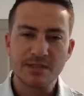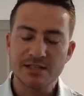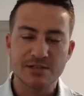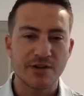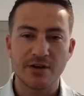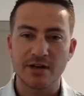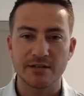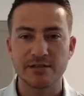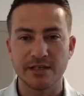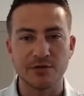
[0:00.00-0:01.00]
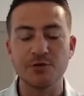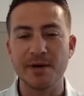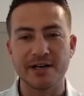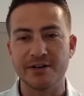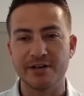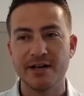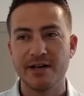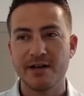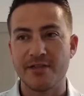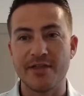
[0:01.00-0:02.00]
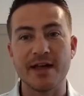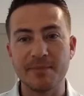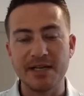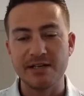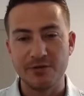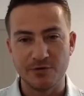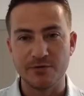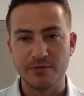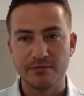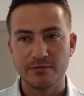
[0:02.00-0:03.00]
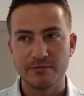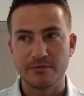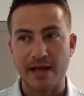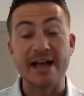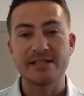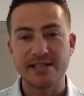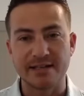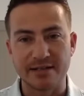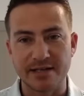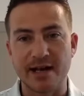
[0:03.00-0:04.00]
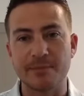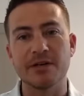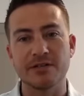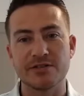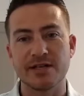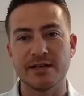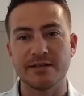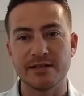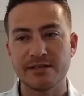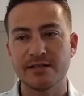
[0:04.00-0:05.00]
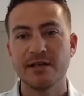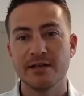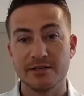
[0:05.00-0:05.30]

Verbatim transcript: And so I thought, you know, who better than me, who has taken the time to understand this,